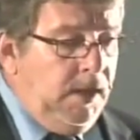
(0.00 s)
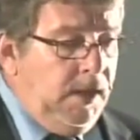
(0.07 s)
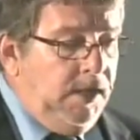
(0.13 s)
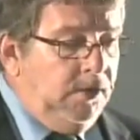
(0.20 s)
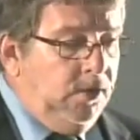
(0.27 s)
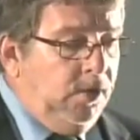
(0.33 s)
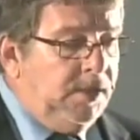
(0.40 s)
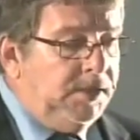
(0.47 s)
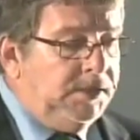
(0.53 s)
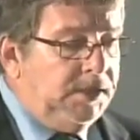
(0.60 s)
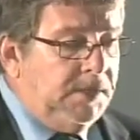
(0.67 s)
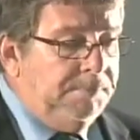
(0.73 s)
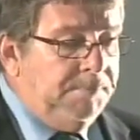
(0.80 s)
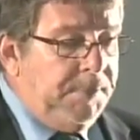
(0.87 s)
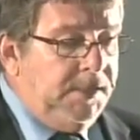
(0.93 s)
In order to
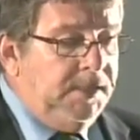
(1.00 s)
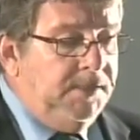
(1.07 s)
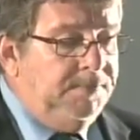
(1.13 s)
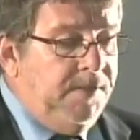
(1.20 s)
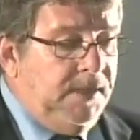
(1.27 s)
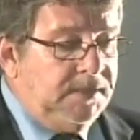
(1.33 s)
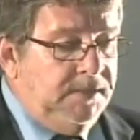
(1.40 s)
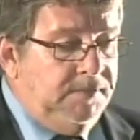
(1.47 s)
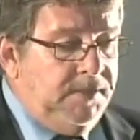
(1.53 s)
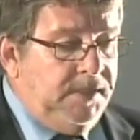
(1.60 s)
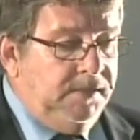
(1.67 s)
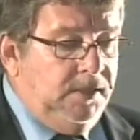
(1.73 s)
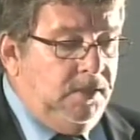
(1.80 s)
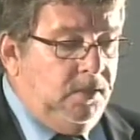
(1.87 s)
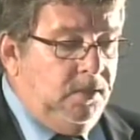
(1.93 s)
compete effectively
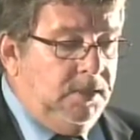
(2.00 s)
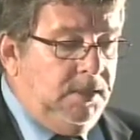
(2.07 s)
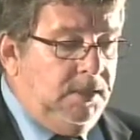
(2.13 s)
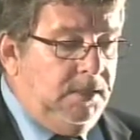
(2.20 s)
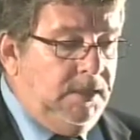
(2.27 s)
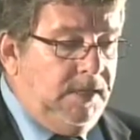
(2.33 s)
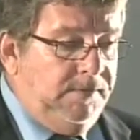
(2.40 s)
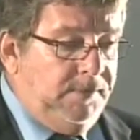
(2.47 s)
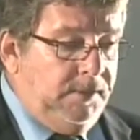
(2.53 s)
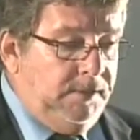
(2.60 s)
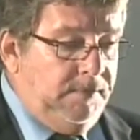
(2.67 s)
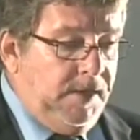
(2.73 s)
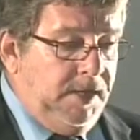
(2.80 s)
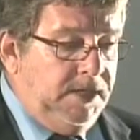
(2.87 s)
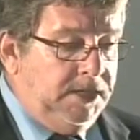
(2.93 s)
at the local level,
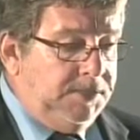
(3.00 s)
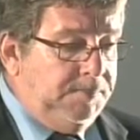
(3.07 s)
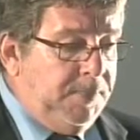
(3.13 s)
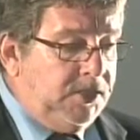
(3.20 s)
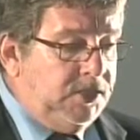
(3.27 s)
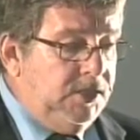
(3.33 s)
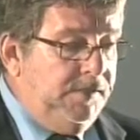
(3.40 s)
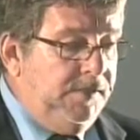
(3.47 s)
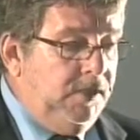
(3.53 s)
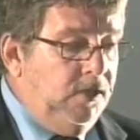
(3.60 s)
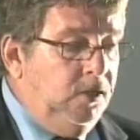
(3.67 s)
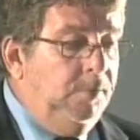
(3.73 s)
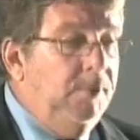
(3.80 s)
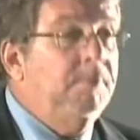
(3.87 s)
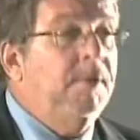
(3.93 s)
and especially in the
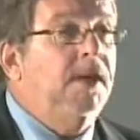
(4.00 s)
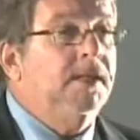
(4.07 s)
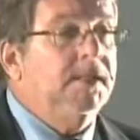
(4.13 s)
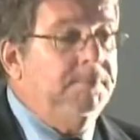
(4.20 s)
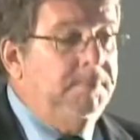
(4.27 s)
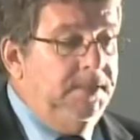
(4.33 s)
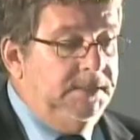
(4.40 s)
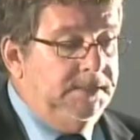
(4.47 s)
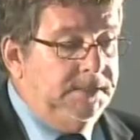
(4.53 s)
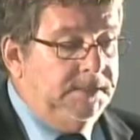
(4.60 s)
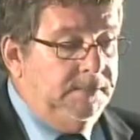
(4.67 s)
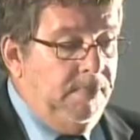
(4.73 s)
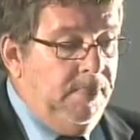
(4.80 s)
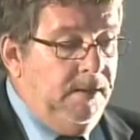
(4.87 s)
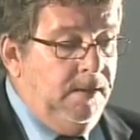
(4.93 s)
global marketplace,
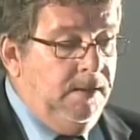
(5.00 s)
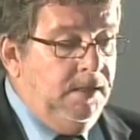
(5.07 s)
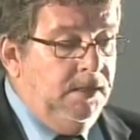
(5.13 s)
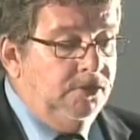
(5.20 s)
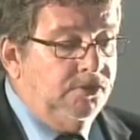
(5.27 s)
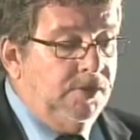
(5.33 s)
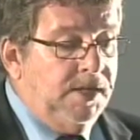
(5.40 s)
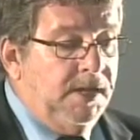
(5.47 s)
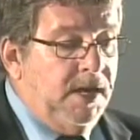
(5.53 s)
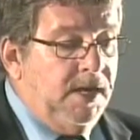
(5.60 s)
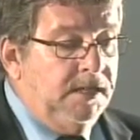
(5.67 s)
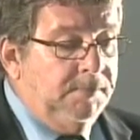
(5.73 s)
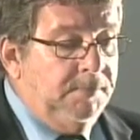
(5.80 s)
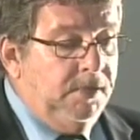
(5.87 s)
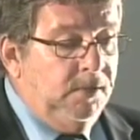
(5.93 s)
Trinidad
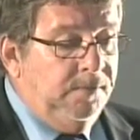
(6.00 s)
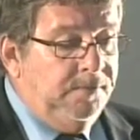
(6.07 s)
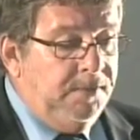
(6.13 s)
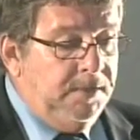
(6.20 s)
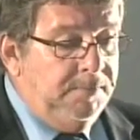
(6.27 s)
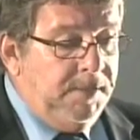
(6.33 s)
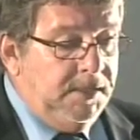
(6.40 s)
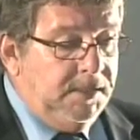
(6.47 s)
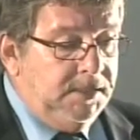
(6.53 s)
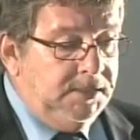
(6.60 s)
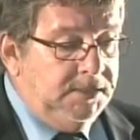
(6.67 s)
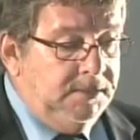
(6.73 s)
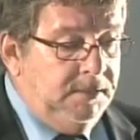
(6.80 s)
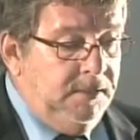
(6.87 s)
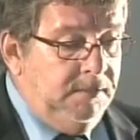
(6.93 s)
and Tobago
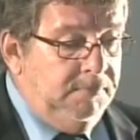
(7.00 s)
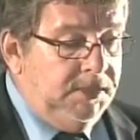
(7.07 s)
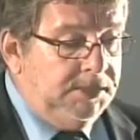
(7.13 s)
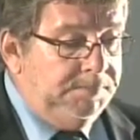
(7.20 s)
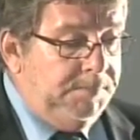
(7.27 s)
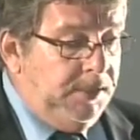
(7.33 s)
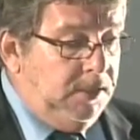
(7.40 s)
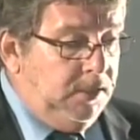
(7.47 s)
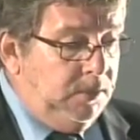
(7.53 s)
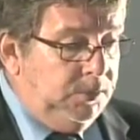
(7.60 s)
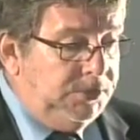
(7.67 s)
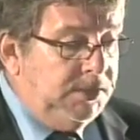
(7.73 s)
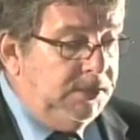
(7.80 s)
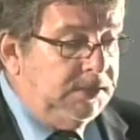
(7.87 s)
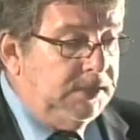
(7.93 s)
filmmakers must pay
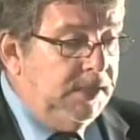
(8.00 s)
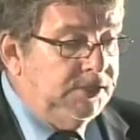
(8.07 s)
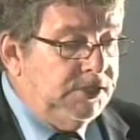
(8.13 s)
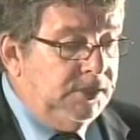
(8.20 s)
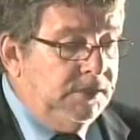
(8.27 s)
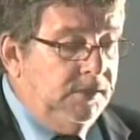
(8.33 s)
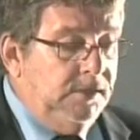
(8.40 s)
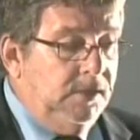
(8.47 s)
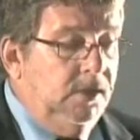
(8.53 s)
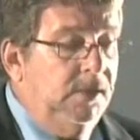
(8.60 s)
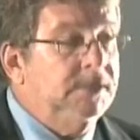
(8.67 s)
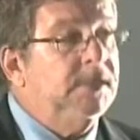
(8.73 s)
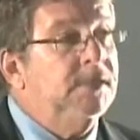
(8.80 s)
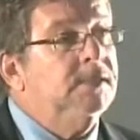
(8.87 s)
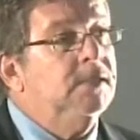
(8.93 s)
closer attention to the
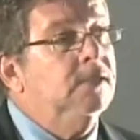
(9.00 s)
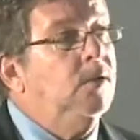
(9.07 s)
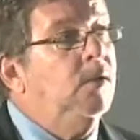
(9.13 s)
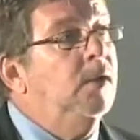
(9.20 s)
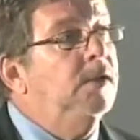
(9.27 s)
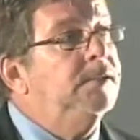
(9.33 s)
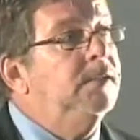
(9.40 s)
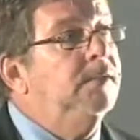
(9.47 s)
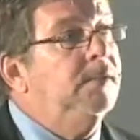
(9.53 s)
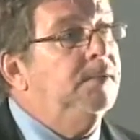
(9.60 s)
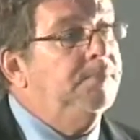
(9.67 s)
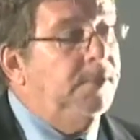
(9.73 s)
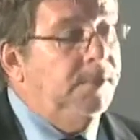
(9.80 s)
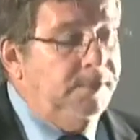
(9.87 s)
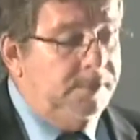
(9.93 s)
content and quality of their
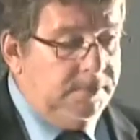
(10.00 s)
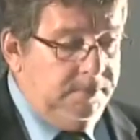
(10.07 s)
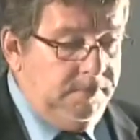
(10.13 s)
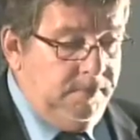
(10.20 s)
product.